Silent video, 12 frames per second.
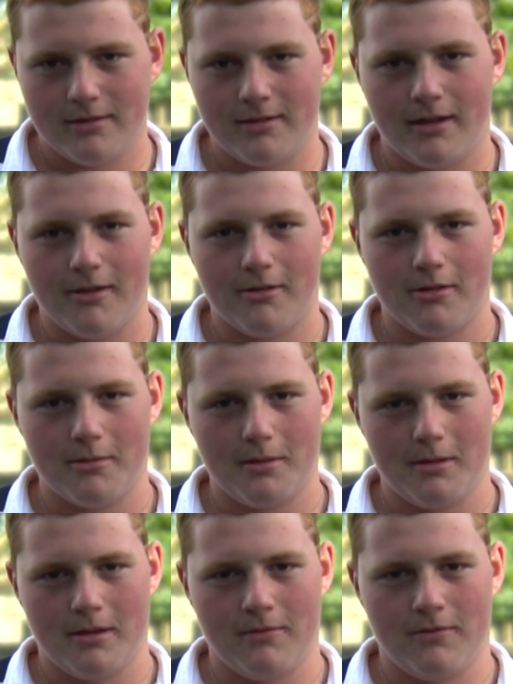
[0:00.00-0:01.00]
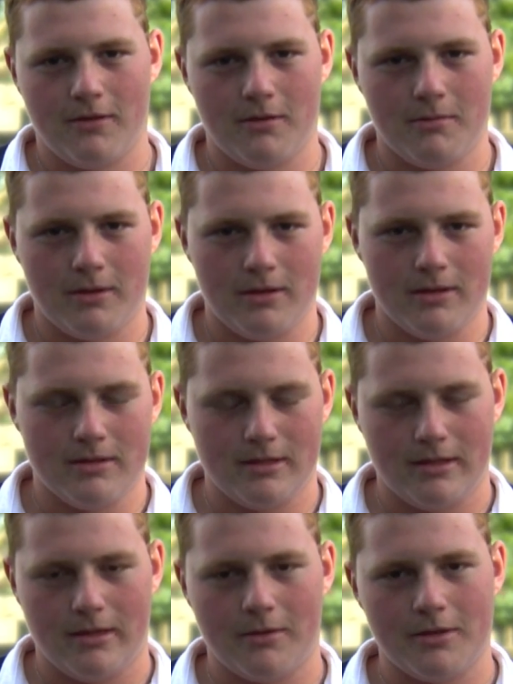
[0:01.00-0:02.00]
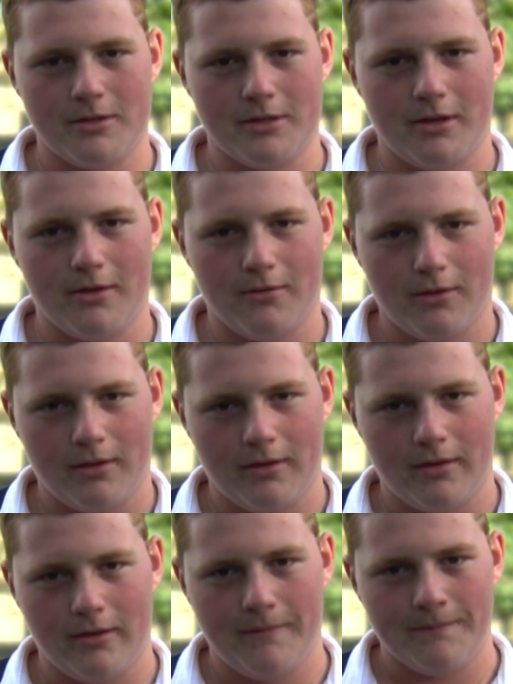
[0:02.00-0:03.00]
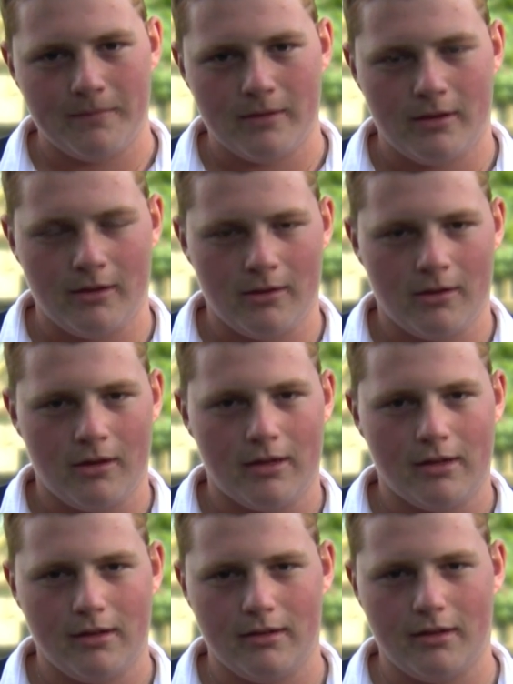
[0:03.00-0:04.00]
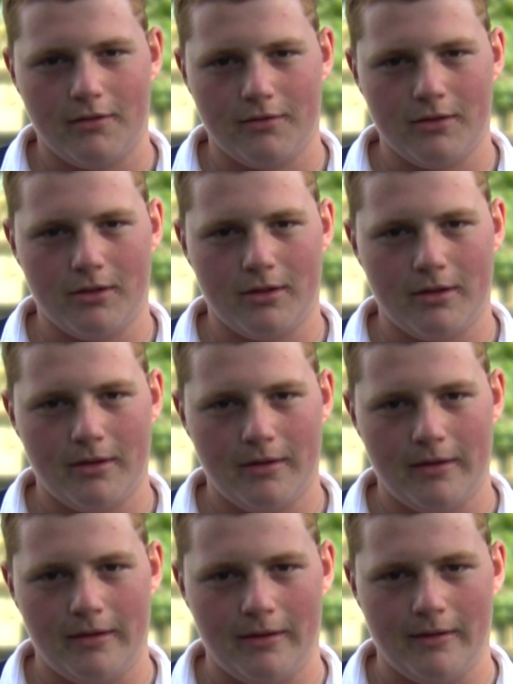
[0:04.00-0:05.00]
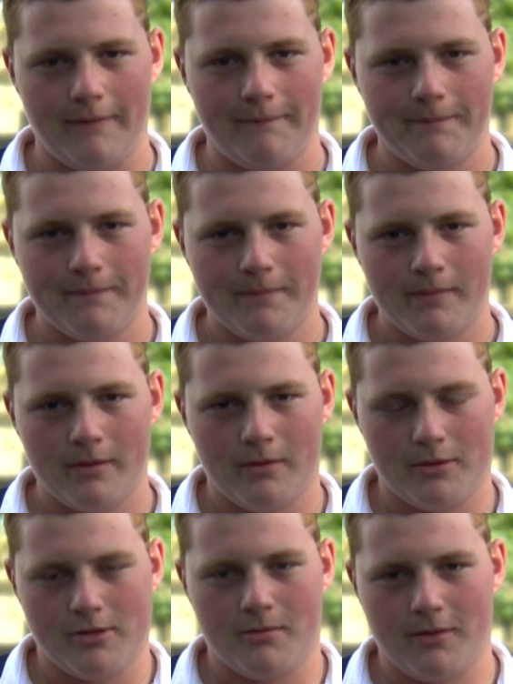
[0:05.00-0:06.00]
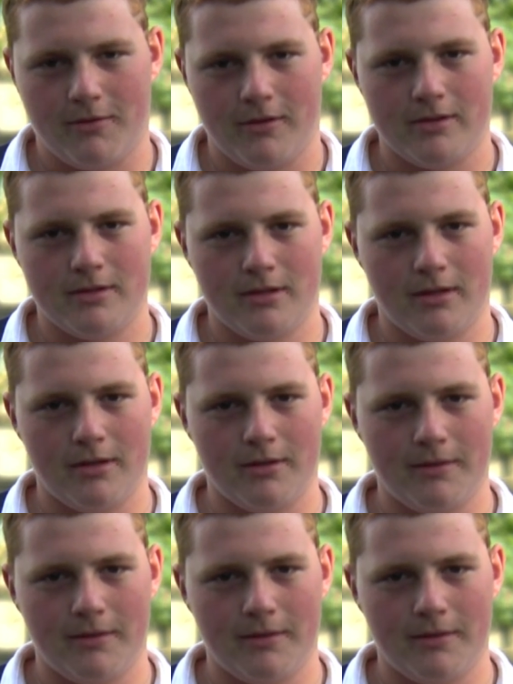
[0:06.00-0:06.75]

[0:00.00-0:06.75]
Tonight I want to be confirmed because I want to show everyone that I wholeheartedly love God, and I want to show my friends that I